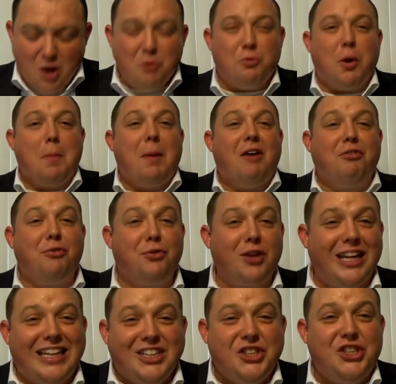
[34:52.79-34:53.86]
from
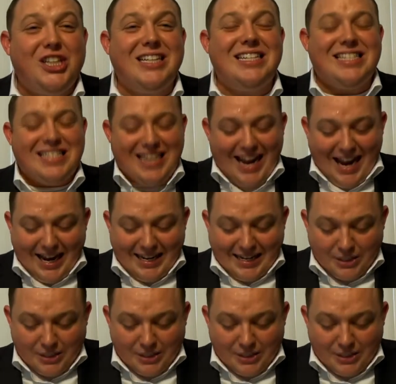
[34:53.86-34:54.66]
afflictions and